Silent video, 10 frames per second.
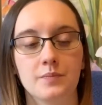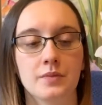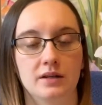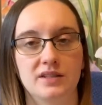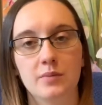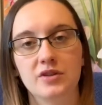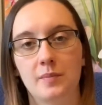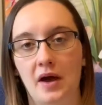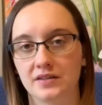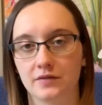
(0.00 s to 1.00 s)
Same with the
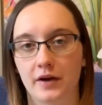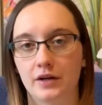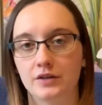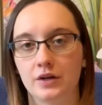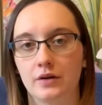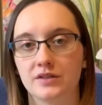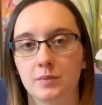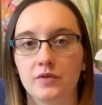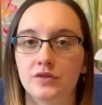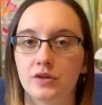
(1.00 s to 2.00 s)
pacifiers. Some of
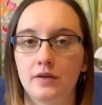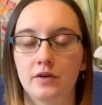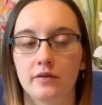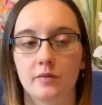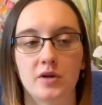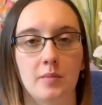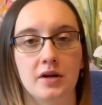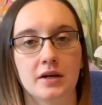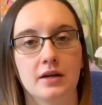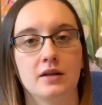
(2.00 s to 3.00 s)
those are left over from
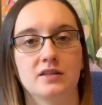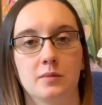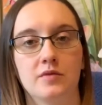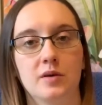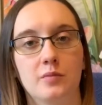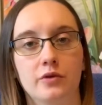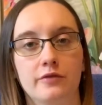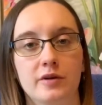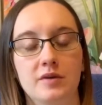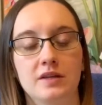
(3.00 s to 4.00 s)
Dominic, and then some of them were
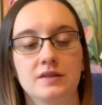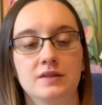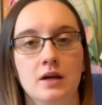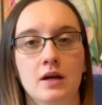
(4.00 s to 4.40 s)
freebies.